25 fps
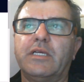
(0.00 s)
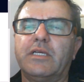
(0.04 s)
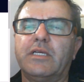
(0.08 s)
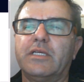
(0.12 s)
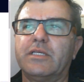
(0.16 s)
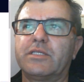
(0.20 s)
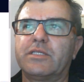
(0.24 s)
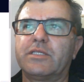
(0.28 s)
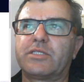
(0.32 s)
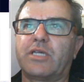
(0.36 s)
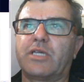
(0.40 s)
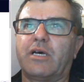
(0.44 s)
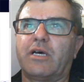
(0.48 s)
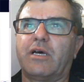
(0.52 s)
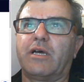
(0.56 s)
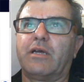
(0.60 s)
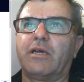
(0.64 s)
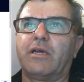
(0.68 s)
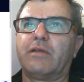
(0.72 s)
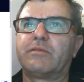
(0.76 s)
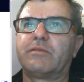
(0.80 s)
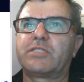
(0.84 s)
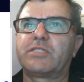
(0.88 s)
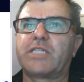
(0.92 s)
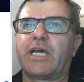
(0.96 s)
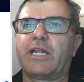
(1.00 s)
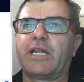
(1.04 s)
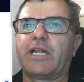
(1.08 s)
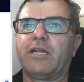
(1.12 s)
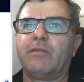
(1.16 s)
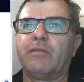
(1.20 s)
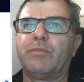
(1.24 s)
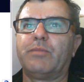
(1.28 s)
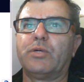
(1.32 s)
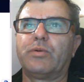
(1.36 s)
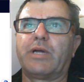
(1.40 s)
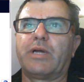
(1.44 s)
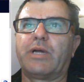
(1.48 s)
So starting to
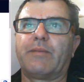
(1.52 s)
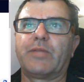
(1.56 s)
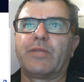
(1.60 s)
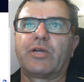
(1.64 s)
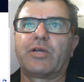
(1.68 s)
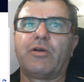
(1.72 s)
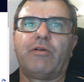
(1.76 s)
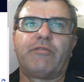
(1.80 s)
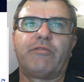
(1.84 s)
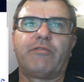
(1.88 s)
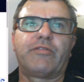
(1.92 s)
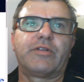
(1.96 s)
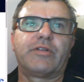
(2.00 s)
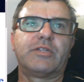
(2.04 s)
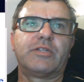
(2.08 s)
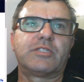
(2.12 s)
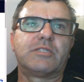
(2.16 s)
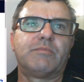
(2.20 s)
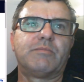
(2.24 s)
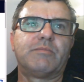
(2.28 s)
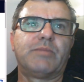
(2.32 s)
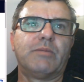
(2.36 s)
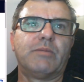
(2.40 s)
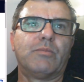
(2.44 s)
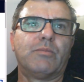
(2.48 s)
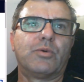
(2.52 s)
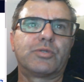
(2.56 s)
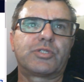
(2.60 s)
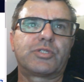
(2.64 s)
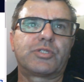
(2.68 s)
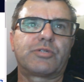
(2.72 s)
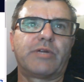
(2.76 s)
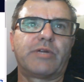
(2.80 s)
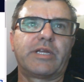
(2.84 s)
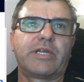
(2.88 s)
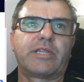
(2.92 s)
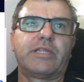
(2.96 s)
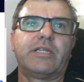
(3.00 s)
build up the confidence, a bit more
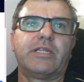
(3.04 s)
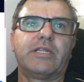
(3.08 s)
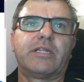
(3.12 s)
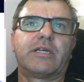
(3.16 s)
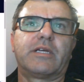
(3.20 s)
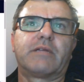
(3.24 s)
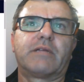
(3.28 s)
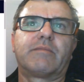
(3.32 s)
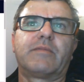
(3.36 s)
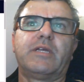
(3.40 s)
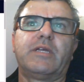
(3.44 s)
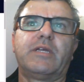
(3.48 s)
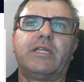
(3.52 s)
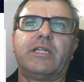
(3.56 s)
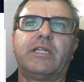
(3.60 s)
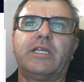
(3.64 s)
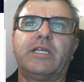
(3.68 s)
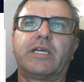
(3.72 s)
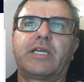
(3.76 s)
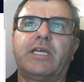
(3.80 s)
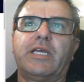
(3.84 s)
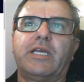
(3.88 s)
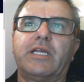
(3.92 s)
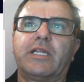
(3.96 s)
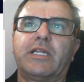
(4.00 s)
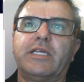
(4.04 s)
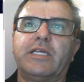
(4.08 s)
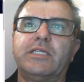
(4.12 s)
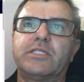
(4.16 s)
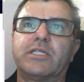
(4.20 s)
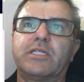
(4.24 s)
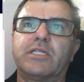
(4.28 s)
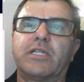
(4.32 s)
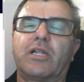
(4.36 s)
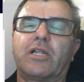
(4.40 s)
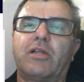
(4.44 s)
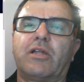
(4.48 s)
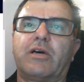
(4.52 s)
strength in the Achilles
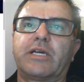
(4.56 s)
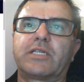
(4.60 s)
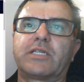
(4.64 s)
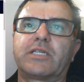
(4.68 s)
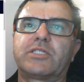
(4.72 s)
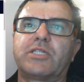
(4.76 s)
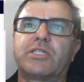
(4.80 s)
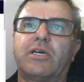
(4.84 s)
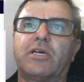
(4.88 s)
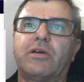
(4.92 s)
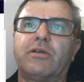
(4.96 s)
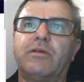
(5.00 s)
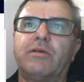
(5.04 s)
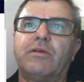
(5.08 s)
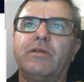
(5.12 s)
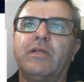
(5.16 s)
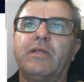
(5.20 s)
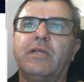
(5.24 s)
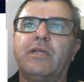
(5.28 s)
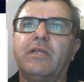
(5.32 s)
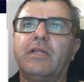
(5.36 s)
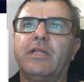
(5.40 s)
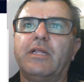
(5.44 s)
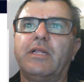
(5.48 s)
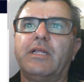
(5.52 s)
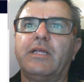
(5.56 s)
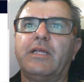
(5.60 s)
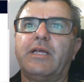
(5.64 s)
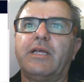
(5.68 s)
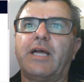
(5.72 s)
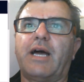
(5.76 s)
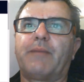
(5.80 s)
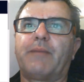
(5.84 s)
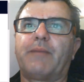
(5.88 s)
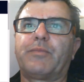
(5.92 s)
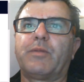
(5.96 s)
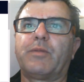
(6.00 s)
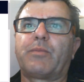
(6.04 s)
and the like. So
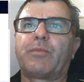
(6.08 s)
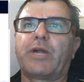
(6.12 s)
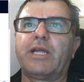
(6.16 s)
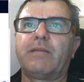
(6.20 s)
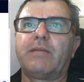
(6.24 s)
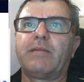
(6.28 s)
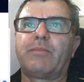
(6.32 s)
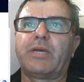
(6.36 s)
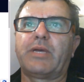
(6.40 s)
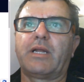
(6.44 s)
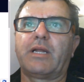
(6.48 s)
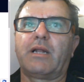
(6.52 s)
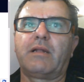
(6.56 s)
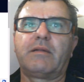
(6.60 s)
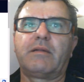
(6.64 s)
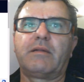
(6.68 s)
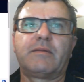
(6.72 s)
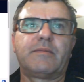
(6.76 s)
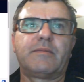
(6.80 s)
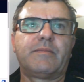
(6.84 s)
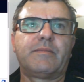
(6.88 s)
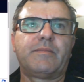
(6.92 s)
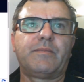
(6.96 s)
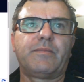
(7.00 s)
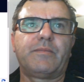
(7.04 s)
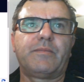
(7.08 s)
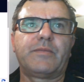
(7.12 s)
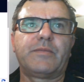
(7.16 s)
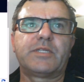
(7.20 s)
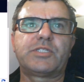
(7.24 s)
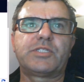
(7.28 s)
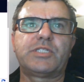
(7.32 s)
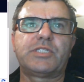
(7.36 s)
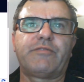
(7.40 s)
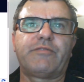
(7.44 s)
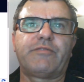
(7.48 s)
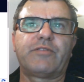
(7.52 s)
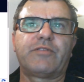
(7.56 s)
up the brake pedal
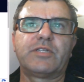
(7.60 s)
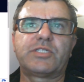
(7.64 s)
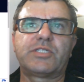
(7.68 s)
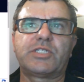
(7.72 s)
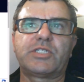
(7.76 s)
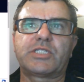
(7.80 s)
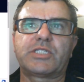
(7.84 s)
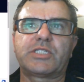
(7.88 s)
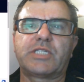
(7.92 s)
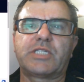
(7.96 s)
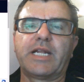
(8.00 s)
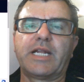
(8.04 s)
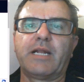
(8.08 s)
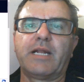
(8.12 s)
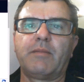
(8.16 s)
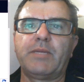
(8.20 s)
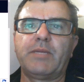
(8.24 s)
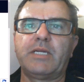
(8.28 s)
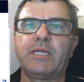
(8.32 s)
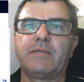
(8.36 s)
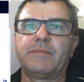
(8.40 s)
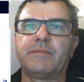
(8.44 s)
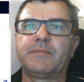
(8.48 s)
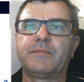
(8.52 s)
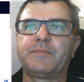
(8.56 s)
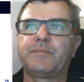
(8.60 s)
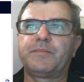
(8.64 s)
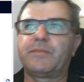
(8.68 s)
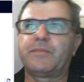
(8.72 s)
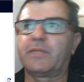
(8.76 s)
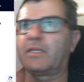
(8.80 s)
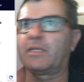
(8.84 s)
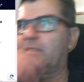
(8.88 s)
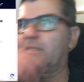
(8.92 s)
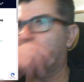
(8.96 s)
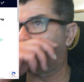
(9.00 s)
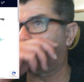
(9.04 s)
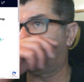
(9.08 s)
stiffness just a little bit,
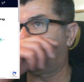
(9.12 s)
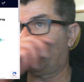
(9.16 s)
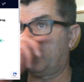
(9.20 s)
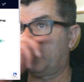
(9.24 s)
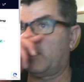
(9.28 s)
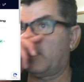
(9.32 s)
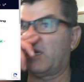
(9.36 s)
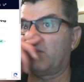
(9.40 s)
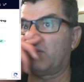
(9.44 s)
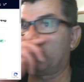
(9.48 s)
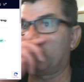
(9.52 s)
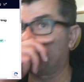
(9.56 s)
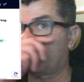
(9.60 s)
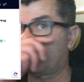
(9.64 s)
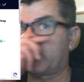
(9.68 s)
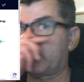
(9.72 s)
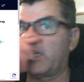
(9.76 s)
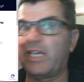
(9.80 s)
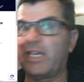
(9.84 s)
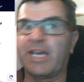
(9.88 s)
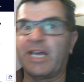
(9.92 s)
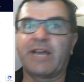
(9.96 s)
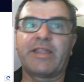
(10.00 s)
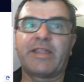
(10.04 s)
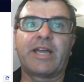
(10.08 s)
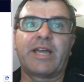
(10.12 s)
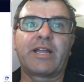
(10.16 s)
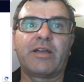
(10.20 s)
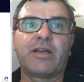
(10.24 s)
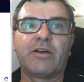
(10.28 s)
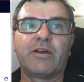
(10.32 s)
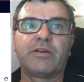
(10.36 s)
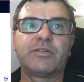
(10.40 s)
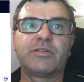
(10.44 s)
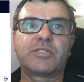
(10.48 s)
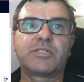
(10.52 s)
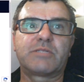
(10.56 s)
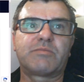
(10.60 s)
and we'll see how that
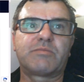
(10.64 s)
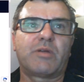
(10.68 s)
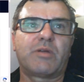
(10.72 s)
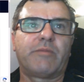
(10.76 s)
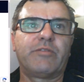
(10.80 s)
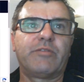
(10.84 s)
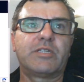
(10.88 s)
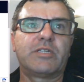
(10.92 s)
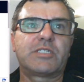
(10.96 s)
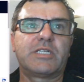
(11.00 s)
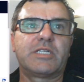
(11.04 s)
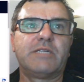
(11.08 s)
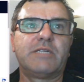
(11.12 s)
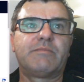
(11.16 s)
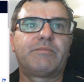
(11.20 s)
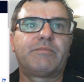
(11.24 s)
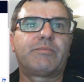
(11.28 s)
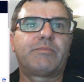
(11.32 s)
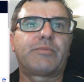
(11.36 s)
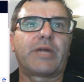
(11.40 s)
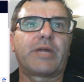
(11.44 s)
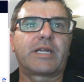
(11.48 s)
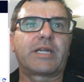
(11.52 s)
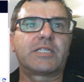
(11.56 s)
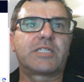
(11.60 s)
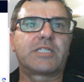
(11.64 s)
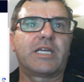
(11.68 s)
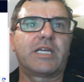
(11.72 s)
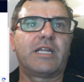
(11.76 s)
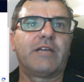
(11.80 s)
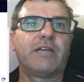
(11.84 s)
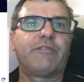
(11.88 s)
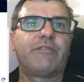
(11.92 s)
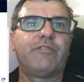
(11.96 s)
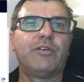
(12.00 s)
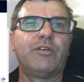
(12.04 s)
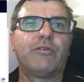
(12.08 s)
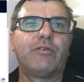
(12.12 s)
goes. Obviously, practice getting
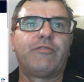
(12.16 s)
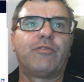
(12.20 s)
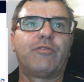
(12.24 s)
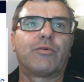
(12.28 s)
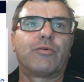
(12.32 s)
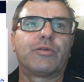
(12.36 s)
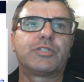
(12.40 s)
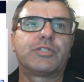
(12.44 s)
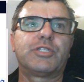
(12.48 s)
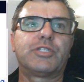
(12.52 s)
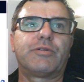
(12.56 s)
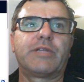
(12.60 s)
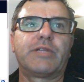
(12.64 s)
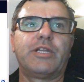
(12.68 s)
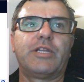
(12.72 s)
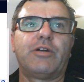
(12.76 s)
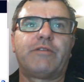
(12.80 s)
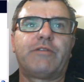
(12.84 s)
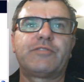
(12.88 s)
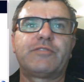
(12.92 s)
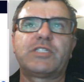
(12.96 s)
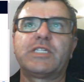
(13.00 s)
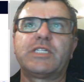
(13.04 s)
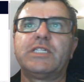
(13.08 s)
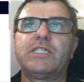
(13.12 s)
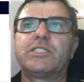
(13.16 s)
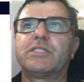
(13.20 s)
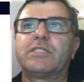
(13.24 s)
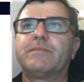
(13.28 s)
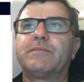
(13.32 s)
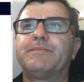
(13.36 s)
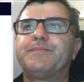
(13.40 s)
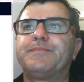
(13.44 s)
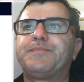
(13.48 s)
a feel for it during the off season.